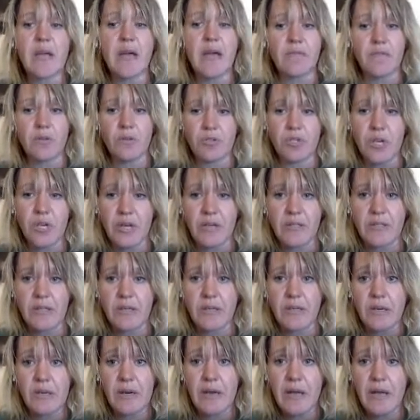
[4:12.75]
Have you checked
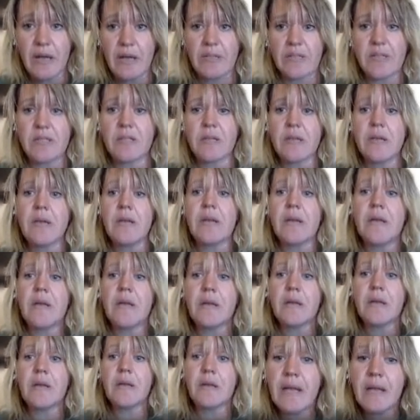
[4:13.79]
and
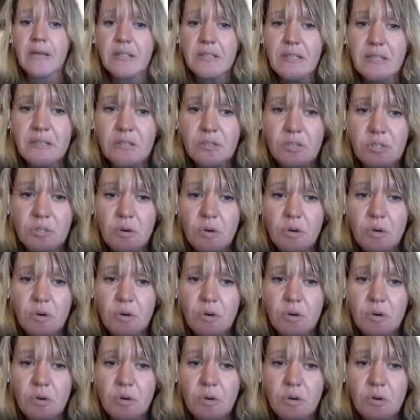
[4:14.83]
connected?